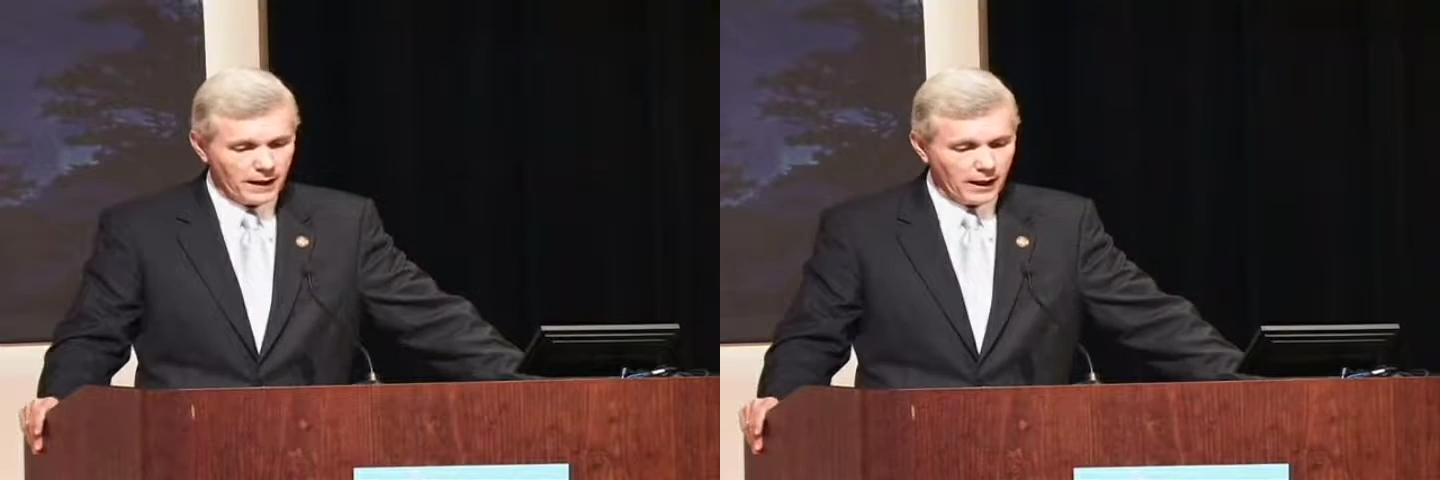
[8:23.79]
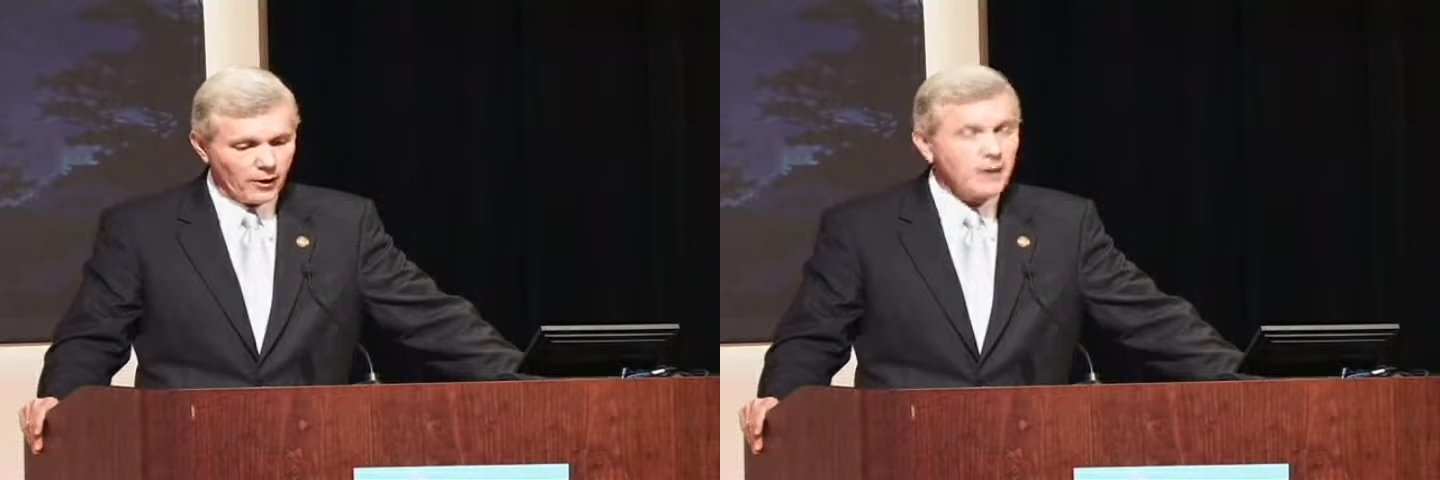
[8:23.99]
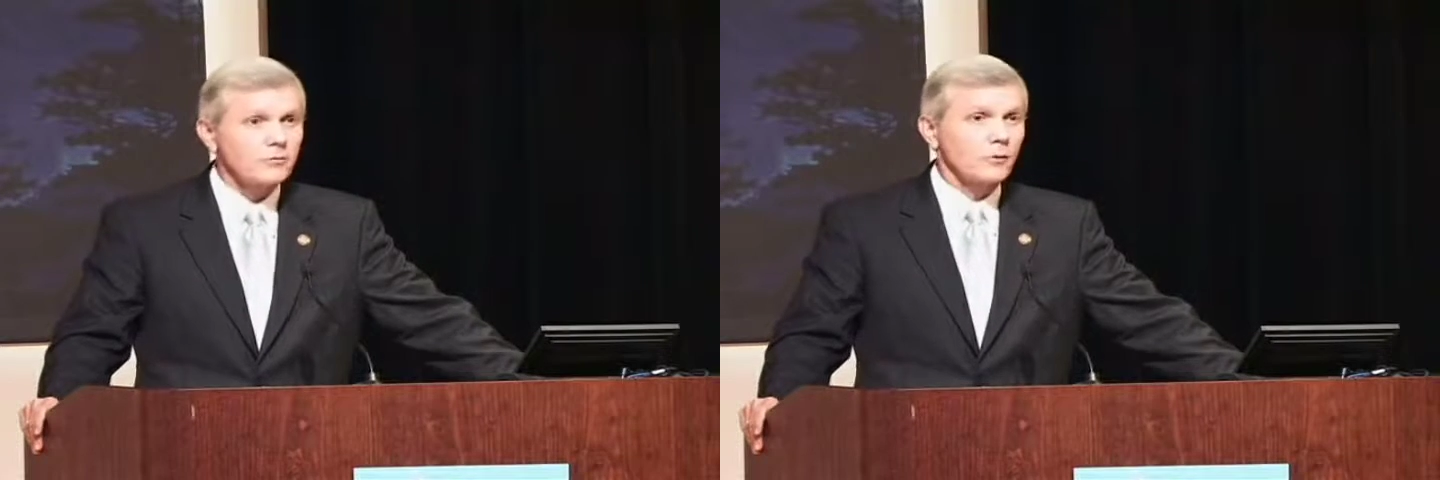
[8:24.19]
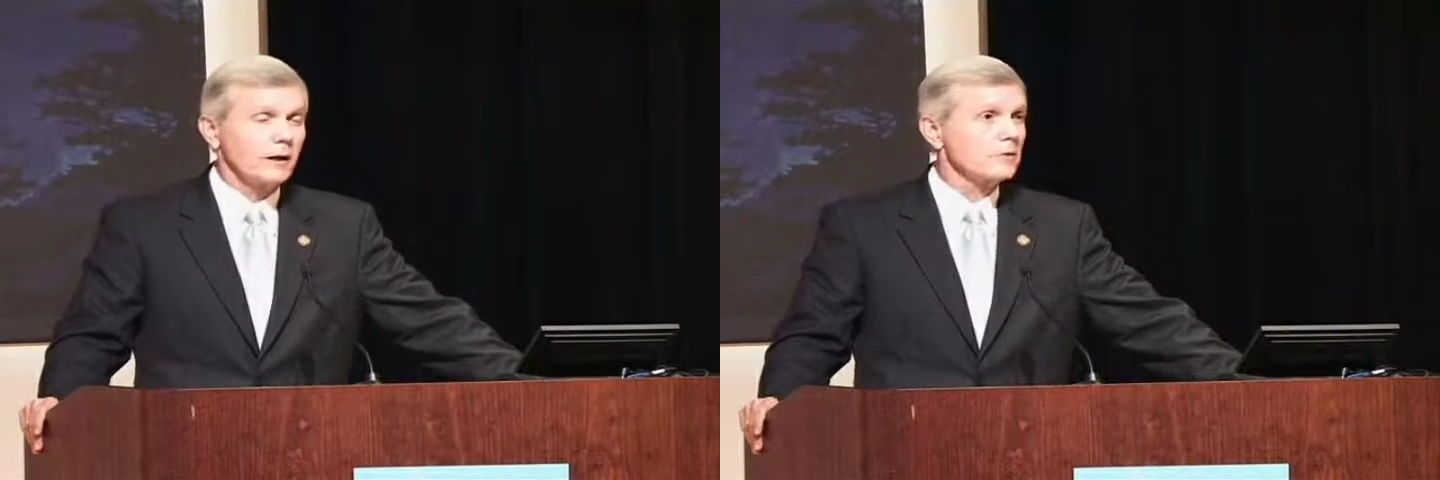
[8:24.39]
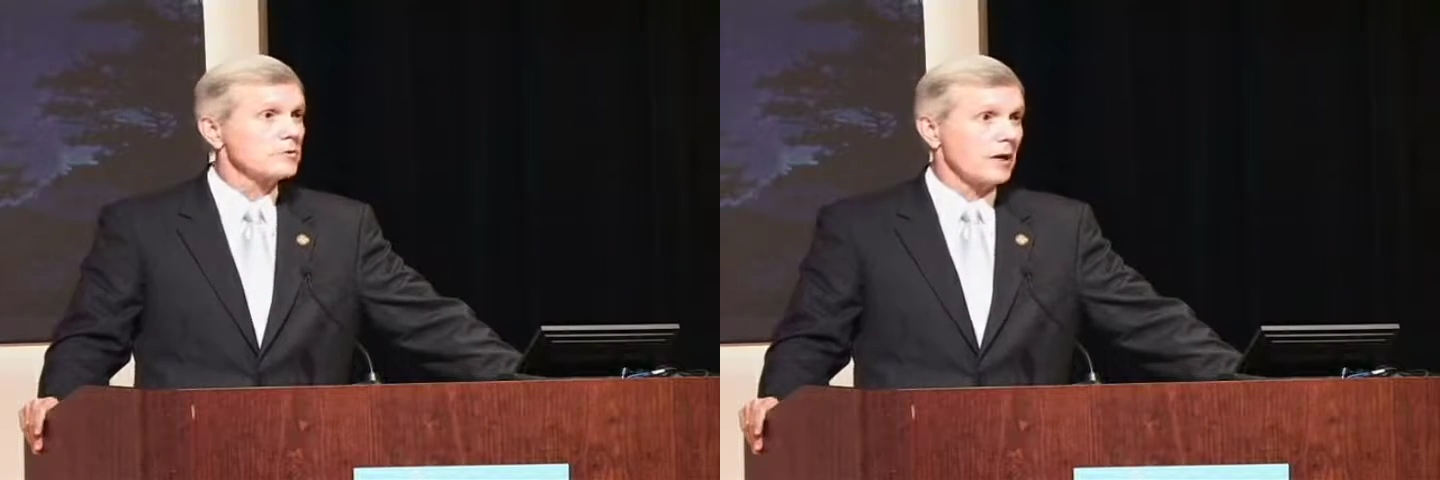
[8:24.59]
Our eighth
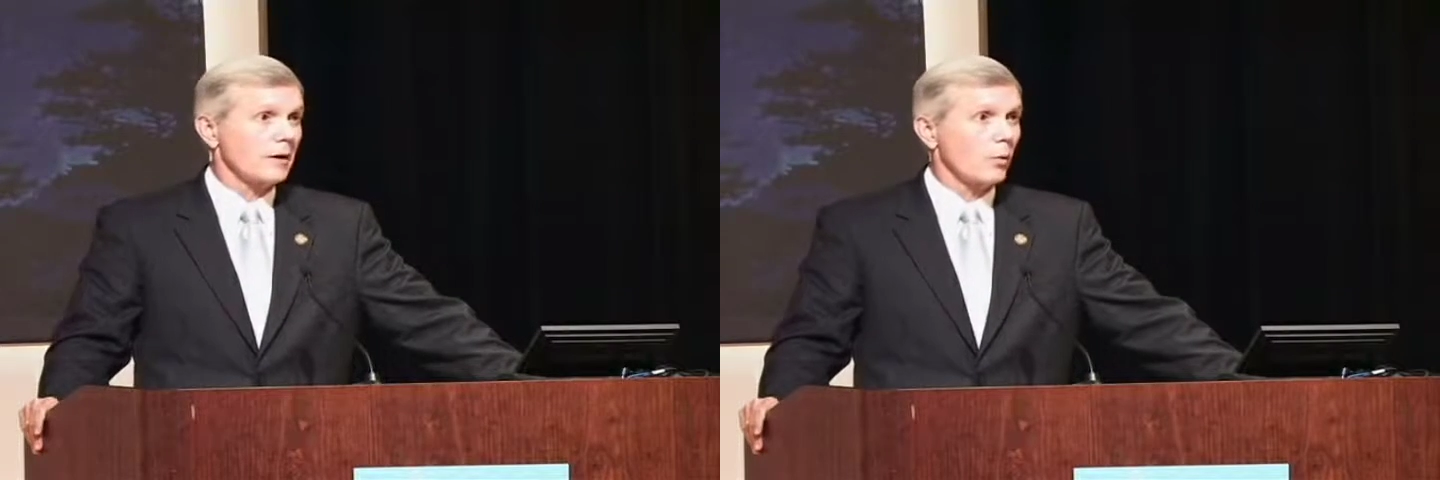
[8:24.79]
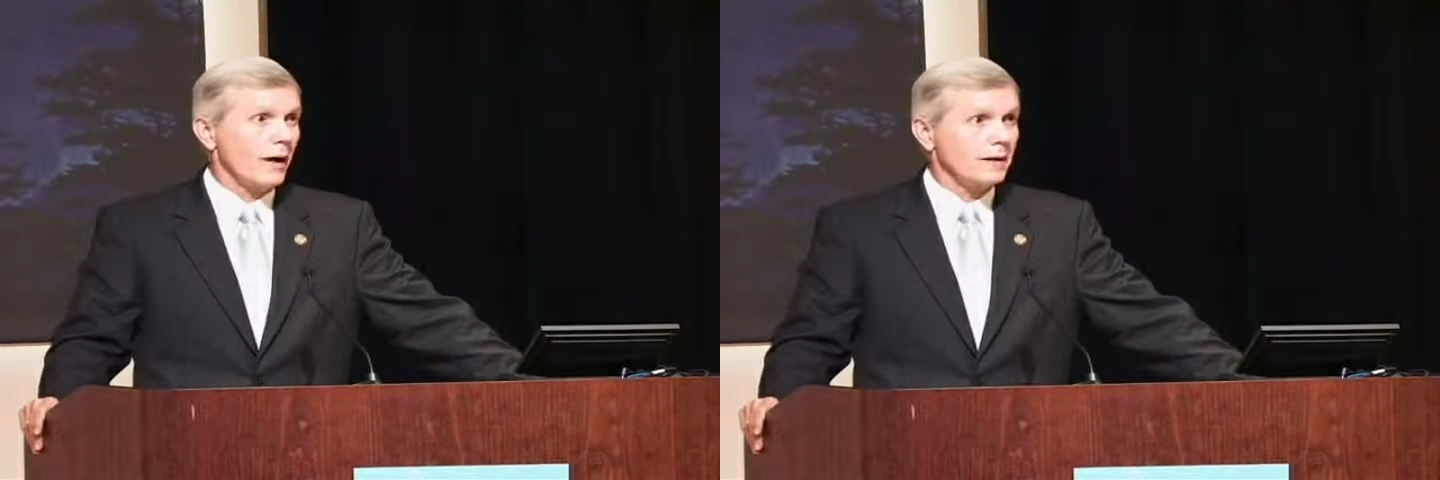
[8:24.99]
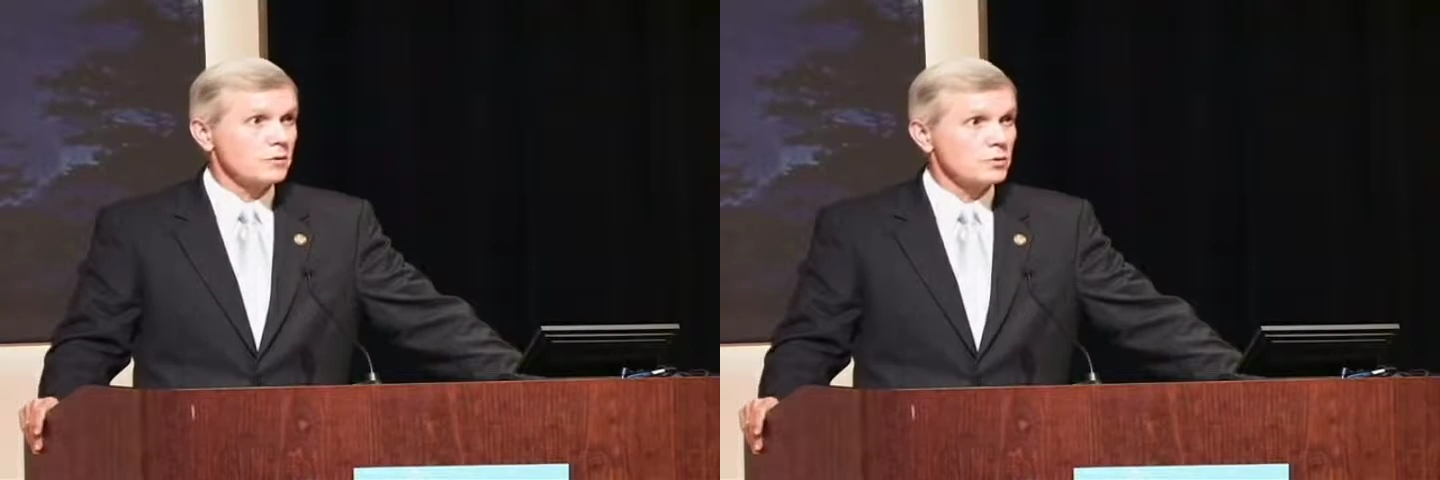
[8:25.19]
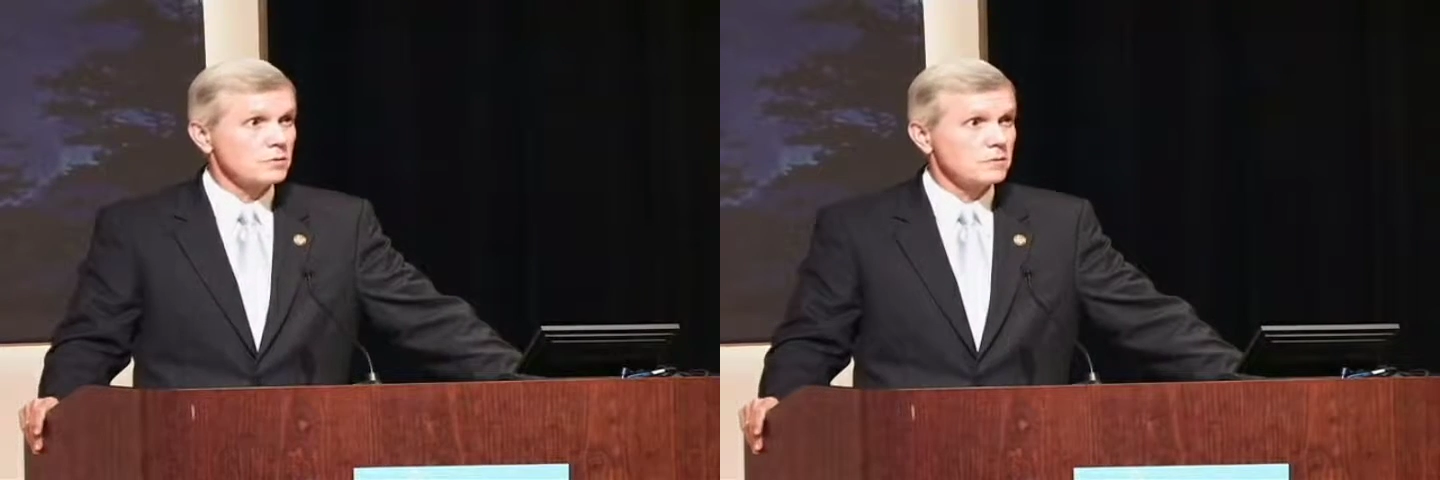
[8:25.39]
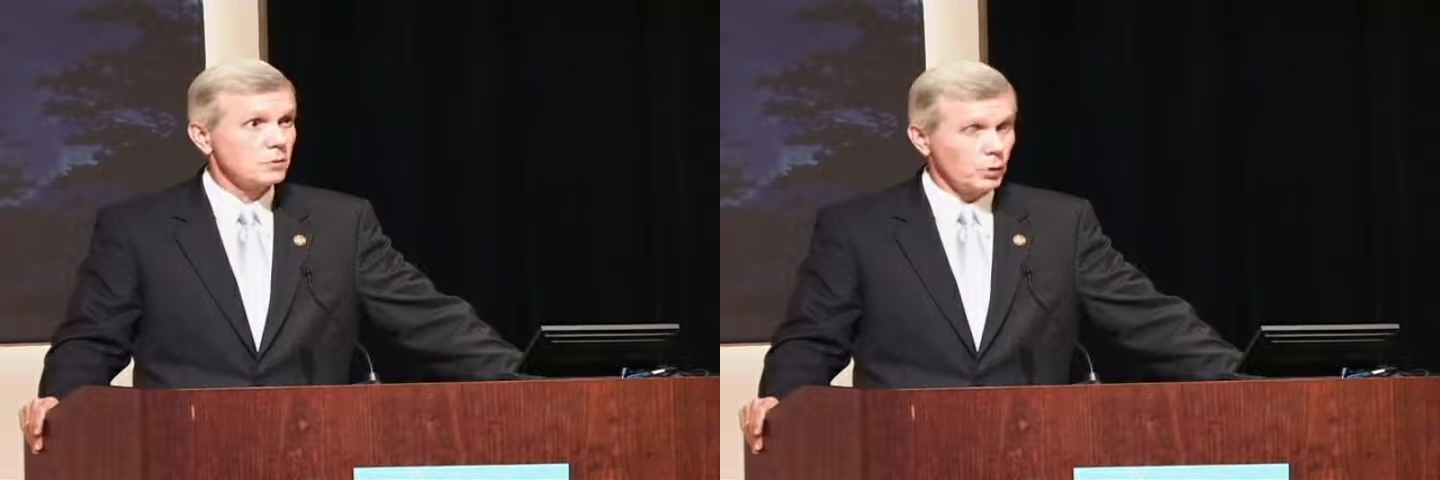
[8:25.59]
graders, not quite
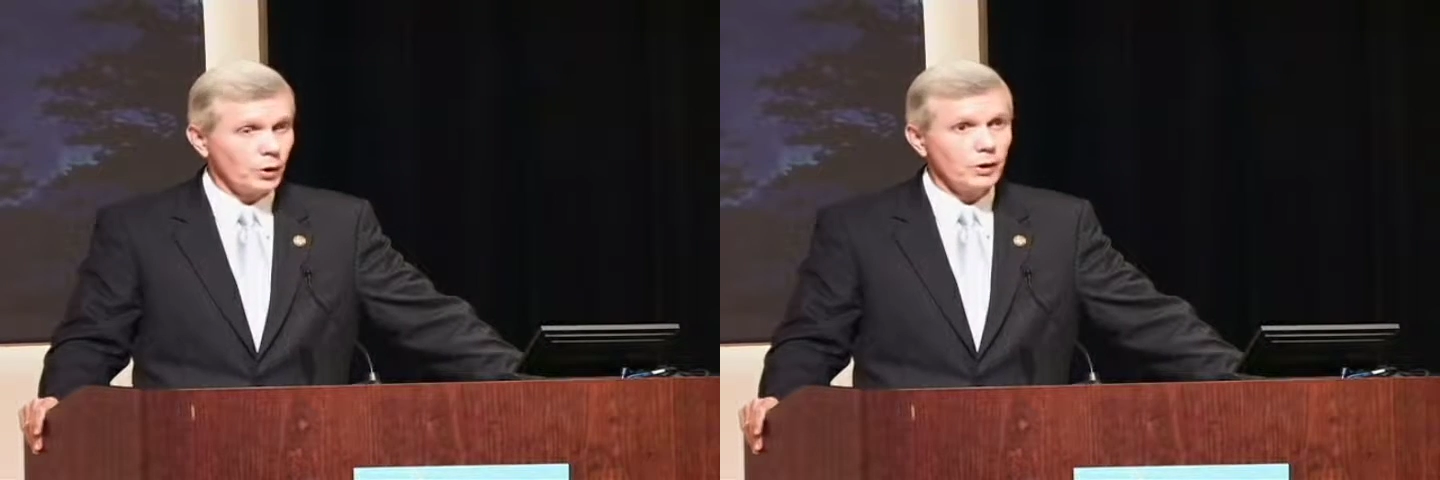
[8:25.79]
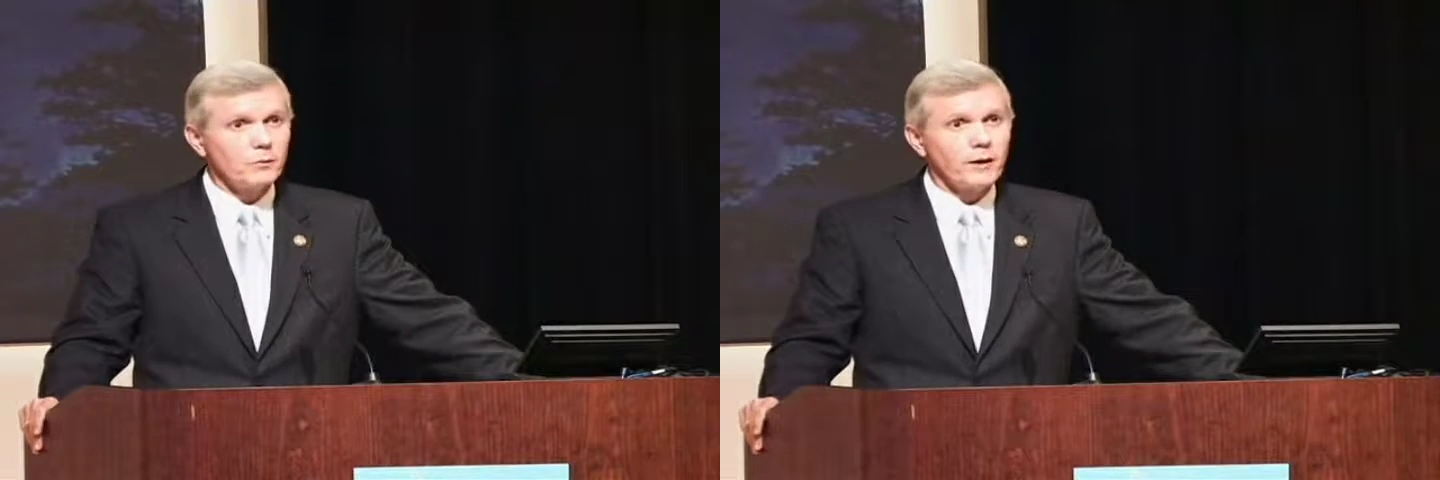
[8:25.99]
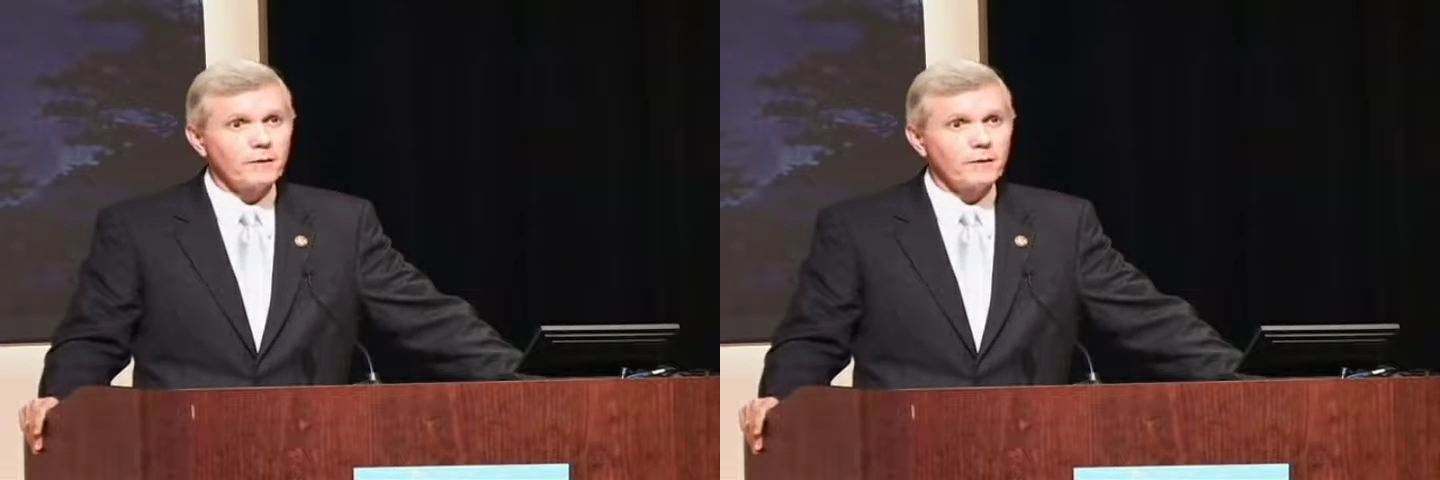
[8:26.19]
as good.